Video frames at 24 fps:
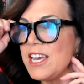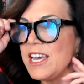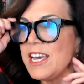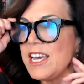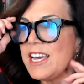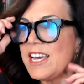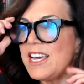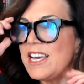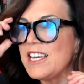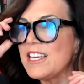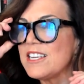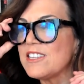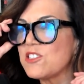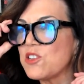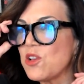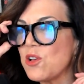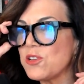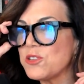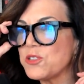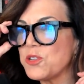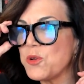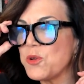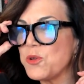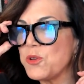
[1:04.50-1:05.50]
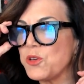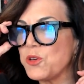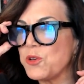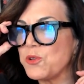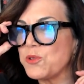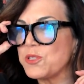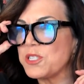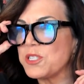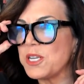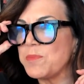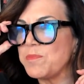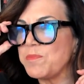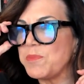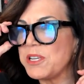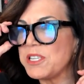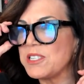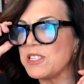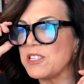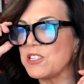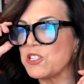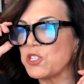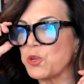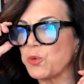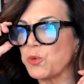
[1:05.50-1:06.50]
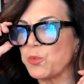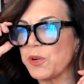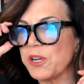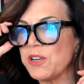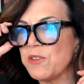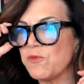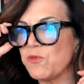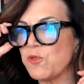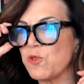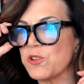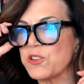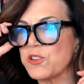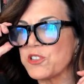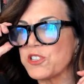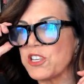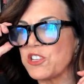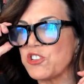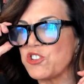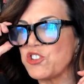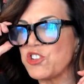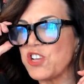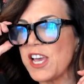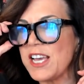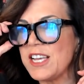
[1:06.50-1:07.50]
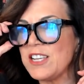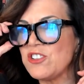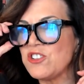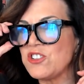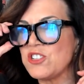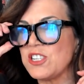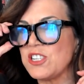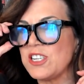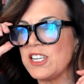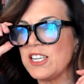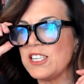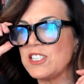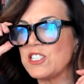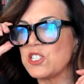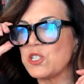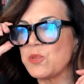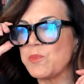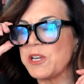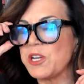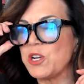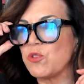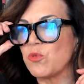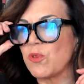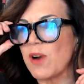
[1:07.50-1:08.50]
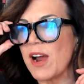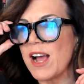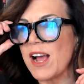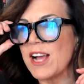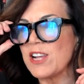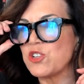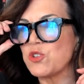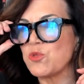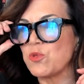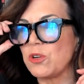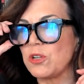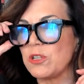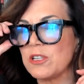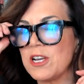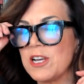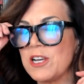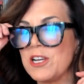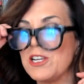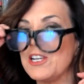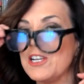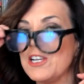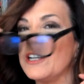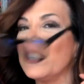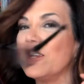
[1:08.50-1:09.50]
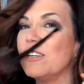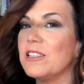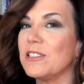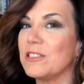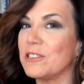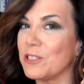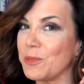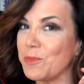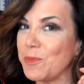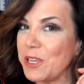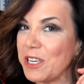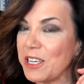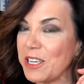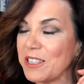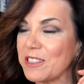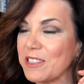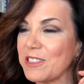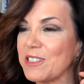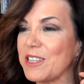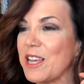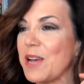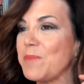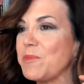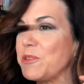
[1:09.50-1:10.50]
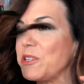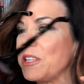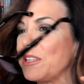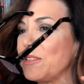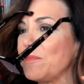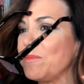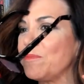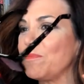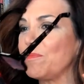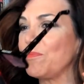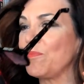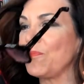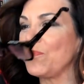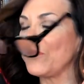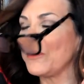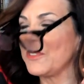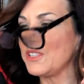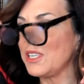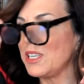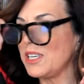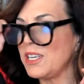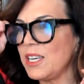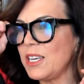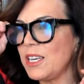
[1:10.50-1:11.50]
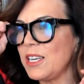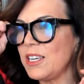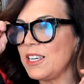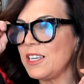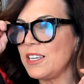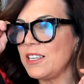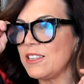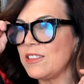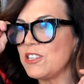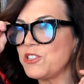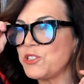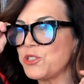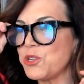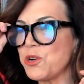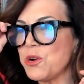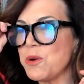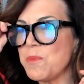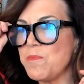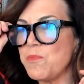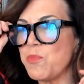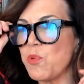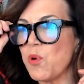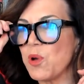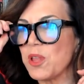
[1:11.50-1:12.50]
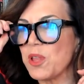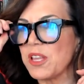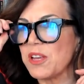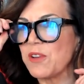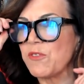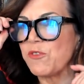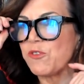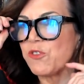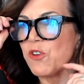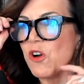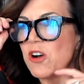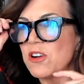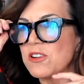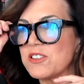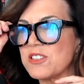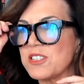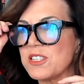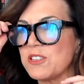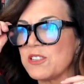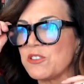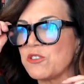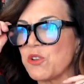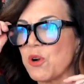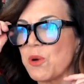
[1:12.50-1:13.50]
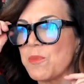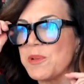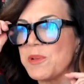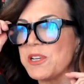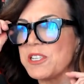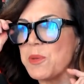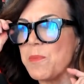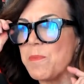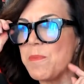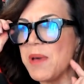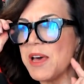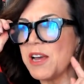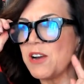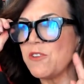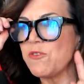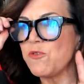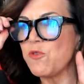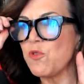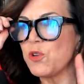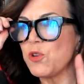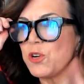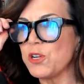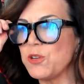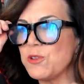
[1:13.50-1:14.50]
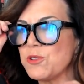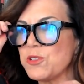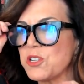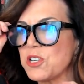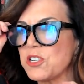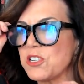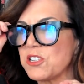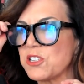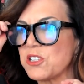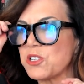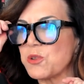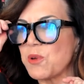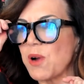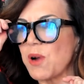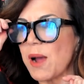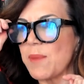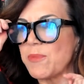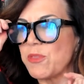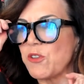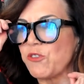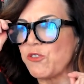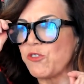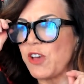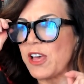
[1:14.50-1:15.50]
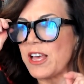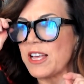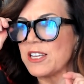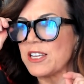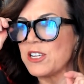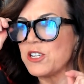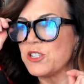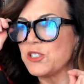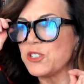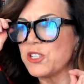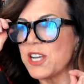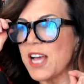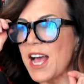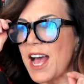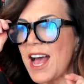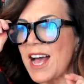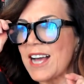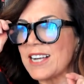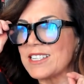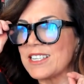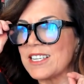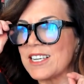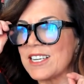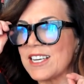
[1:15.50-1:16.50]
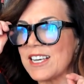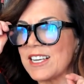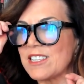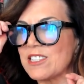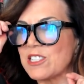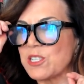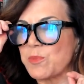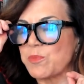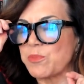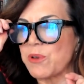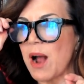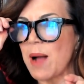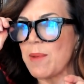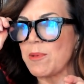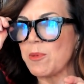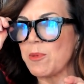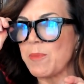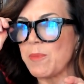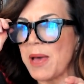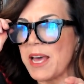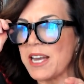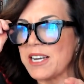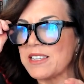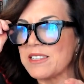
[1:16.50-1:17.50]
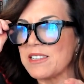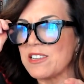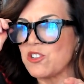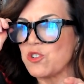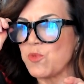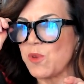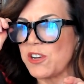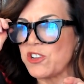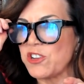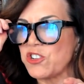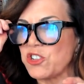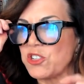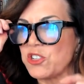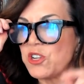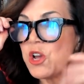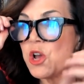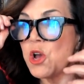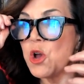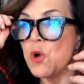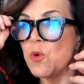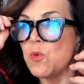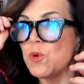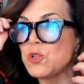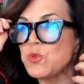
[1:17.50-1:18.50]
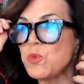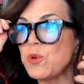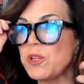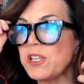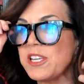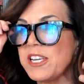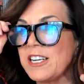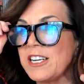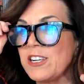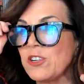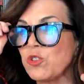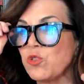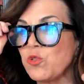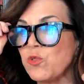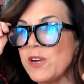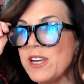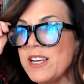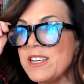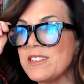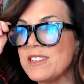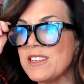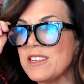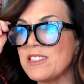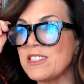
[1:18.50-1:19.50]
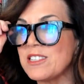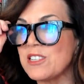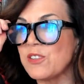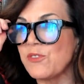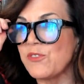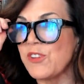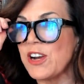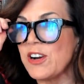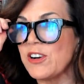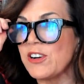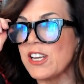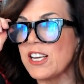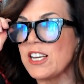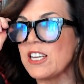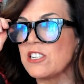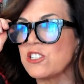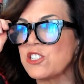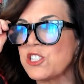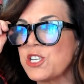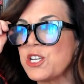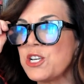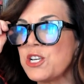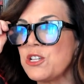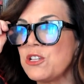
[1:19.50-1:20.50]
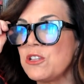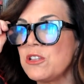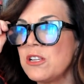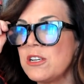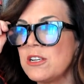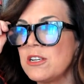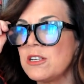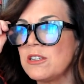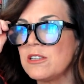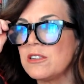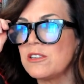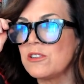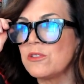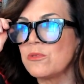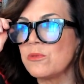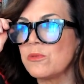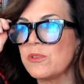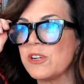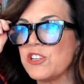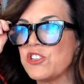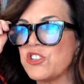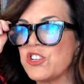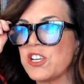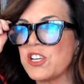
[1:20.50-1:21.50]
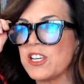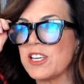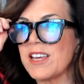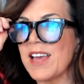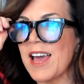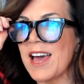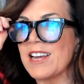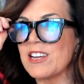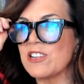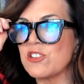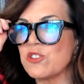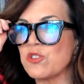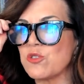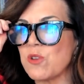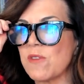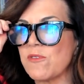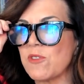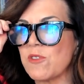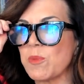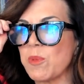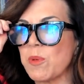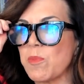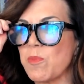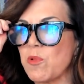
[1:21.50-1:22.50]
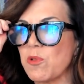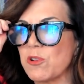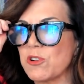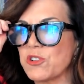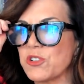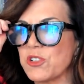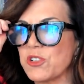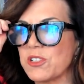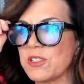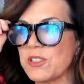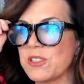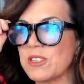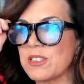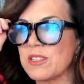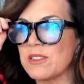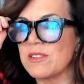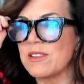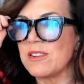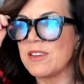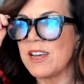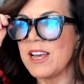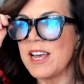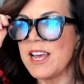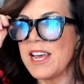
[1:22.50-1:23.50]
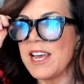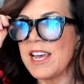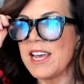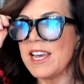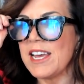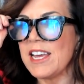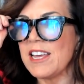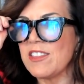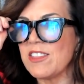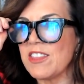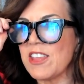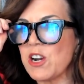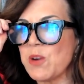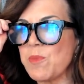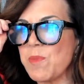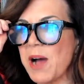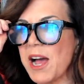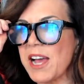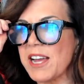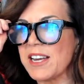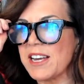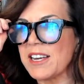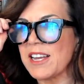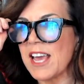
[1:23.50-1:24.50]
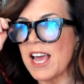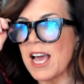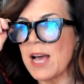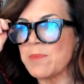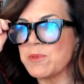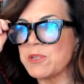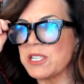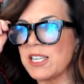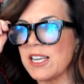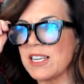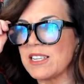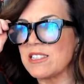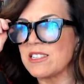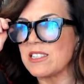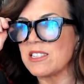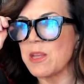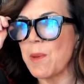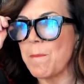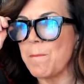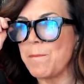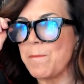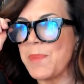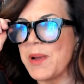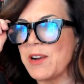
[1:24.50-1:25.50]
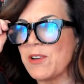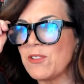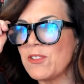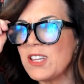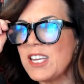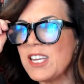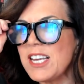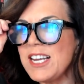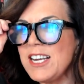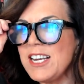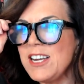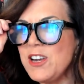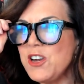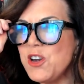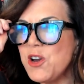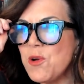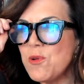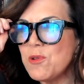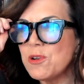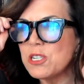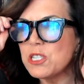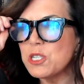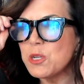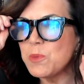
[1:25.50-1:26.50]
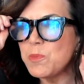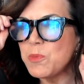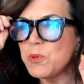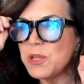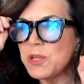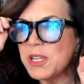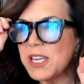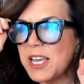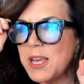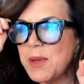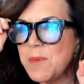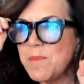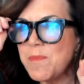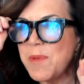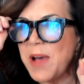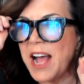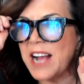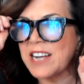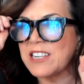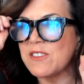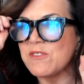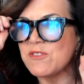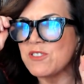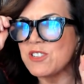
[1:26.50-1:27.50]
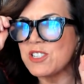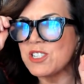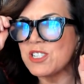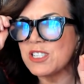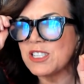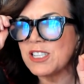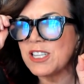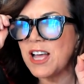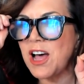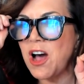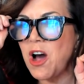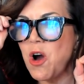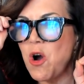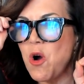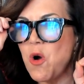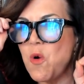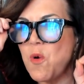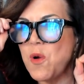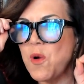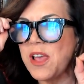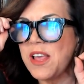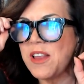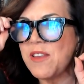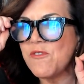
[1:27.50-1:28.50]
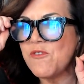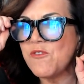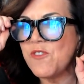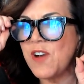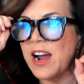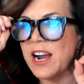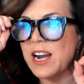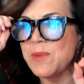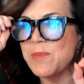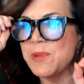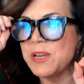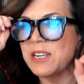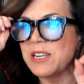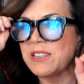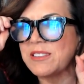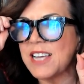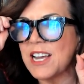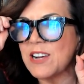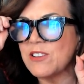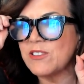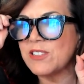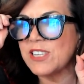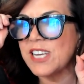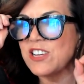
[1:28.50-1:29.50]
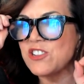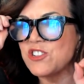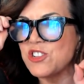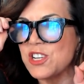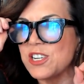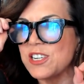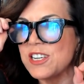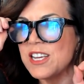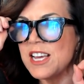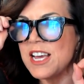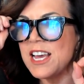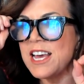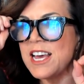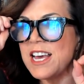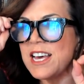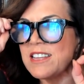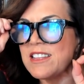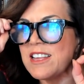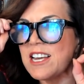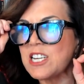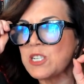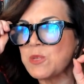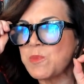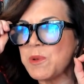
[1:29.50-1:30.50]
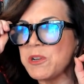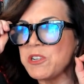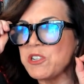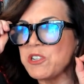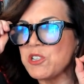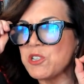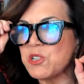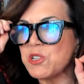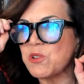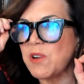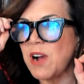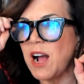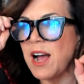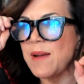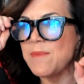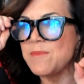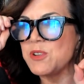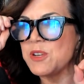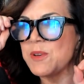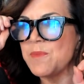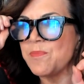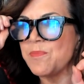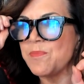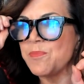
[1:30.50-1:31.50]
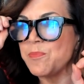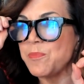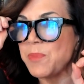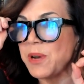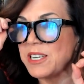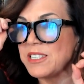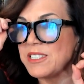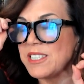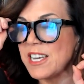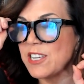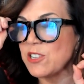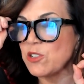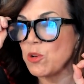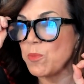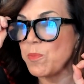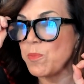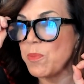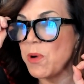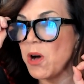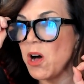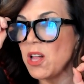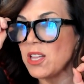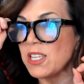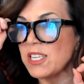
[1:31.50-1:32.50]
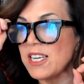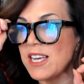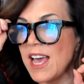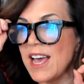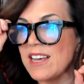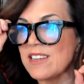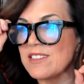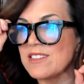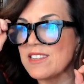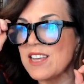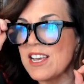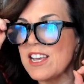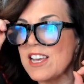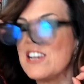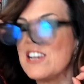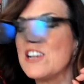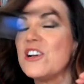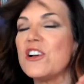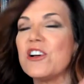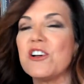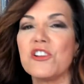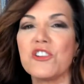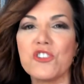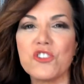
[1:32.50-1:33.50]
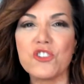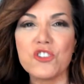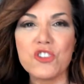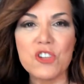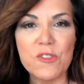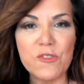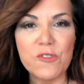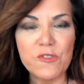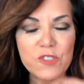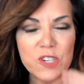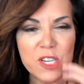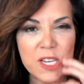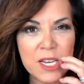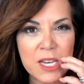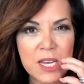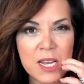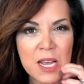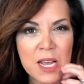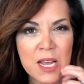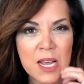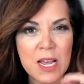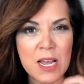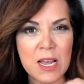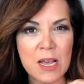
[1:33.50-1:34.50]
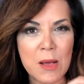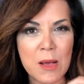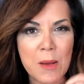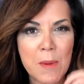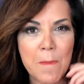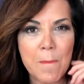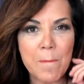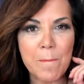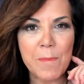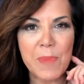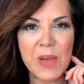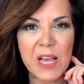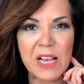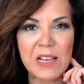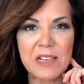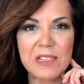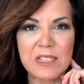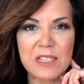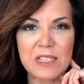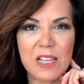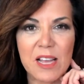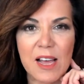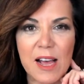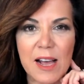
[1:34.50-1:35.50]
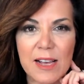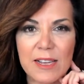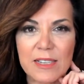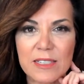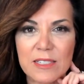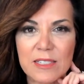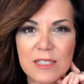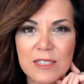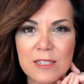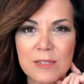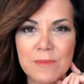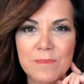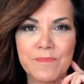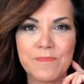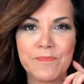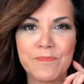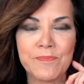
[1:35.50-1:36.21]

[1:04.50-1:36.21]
It is also used in business to reinforce that change needs to be gradual to be accepted. The term boiling frog syndrome is a metaphor used to describe the failure to act against a problematic situation, which will increase in severity until reaching catastrophic proportions. It thereby encapsulates the barely noticeable impact of slow environmental degradation that has been described by Daniel Pauly as shifting baselines.